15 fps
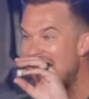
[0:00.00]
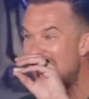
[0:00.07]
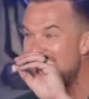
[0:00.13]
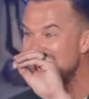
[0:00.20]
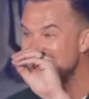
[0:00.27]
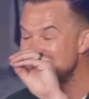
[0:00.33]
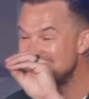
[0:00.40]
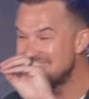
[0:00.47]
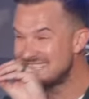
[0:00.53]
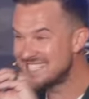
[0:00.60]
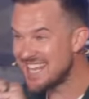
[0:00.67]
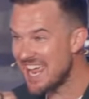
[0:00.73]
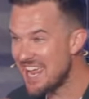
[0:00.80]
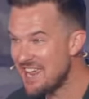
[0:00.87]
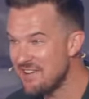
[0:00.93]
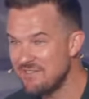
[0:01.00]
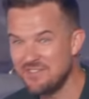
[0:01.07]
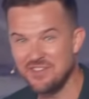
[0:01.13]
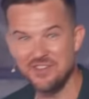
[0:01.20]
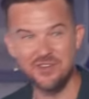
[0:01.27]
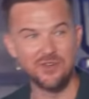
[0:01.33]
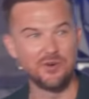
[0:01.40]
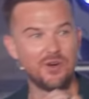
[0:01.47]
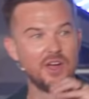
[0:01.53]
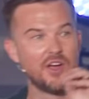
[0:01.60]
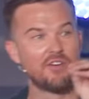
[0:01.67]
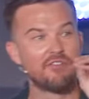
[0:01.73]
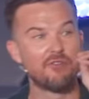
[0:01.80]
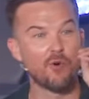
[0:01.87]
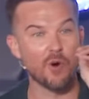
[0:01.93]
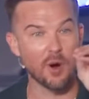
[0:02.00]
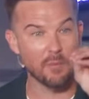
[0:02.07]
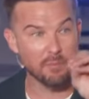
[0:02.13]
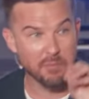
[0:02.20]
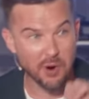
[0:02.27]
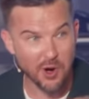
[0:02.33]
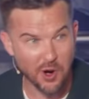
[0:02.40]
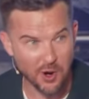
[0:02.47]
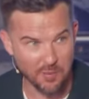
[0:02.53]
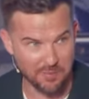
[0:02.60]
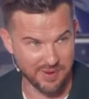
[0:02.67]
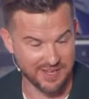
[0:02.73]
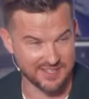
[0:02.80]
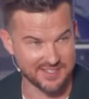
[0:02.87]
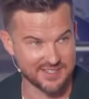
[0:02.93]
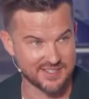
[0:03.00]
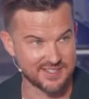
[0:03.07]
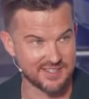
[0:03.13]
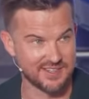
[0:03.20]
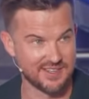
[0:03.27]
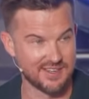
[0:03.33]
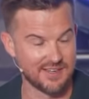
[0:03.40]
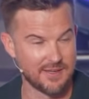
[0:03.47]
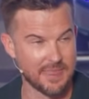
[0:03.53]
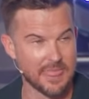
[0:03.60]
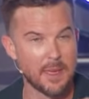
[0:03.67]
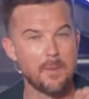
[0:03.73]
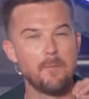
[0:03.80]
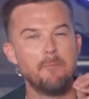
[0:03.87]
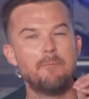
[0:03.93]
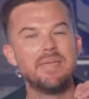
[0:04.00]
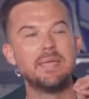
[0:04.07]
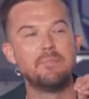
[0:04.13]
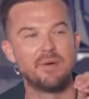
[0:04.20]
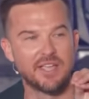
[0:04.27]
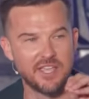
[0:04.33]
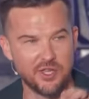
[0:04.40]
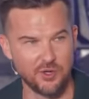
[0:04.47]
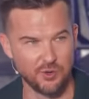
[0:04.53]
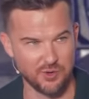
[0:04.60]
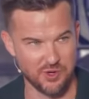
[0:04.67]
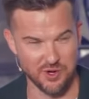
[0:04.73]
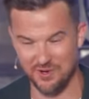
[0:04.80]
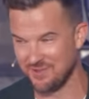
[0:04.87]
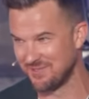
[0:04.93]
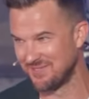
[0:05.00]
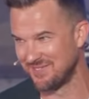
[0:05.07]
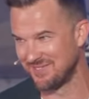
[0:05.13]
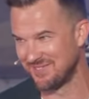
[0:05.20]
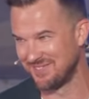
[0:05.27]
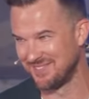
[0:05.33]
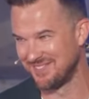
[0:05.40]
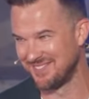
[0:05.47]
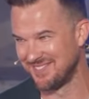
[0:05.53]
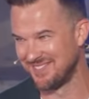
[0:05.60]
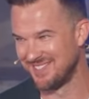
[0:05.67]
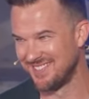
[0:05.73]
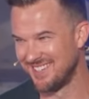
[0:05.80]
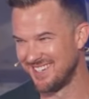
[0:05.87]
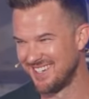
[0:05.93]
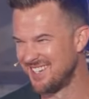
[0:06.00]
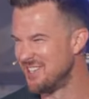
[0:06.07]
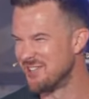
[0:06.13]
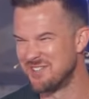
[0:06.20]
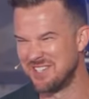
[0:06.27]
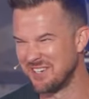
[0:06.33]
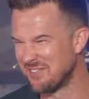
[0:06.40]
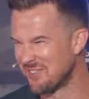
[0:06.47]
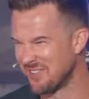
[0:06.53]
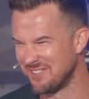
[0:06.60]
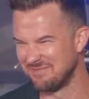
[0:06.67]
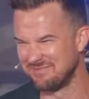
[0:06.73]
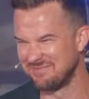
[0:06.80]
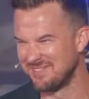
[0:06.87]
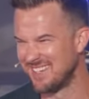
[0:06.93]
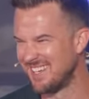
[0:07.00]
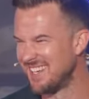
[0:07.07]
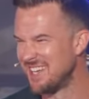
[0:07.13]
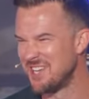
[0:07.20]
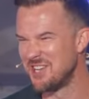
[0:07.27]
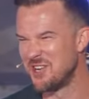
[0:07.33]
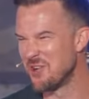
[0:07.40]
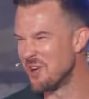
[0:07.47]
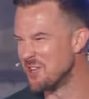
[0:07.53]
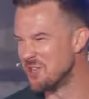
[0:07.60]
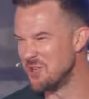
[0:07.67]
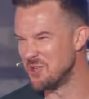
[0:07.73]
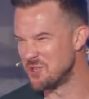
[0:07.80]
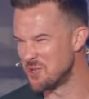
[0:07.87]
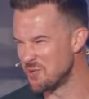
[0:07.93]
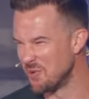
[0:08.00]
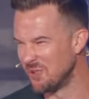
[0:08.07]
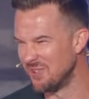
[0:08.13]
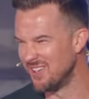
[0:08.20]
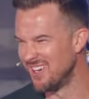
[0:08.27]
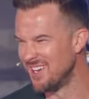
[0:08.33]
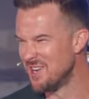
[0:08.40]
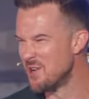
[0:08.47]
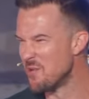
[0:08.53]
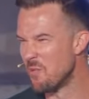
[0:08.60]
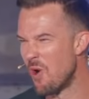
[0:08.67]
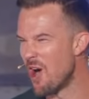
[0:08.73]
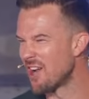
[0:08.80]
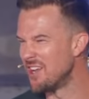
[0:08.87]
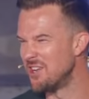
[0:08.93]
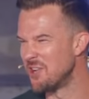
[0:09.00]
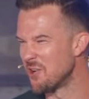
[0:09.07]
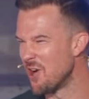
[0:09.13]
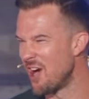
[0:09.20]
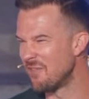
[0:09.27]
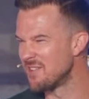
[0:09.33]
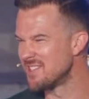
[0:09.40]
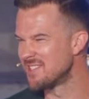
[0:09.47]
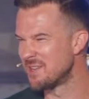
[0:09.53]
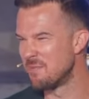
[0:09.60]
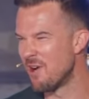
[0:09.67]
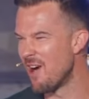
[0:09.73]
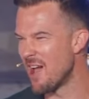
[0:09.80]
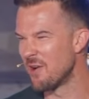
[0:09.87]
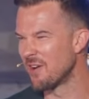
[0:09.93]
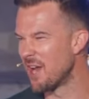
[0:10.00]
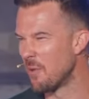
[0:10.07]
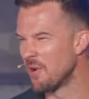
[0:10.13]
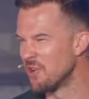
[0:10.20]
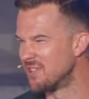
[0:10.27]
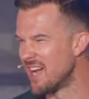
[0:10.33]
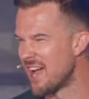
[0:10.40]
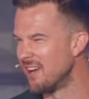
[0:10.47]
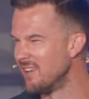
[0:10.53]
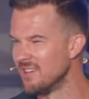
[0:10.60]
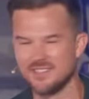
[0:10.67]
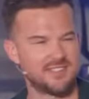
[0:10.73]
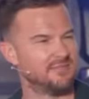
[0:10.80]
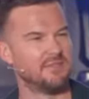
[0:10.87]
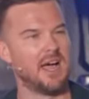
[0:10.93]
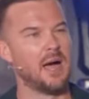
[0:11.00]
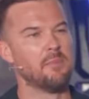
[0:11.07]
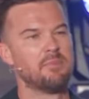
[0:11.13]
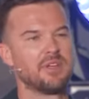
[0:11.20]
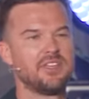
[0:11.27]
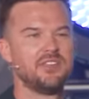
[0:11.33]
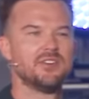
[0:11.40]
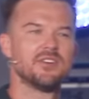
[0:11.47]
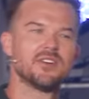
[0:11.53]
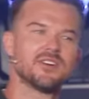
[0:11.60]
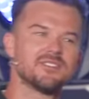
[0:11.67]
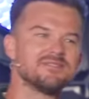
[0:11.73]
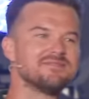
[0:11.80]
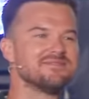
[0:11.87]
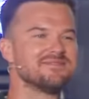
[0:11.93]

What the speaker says: I saved you for a purpose. Be peculiar. You're different. You're unusual. Walk into your office tomorrow. I don't care what your title is. I'm peculiar.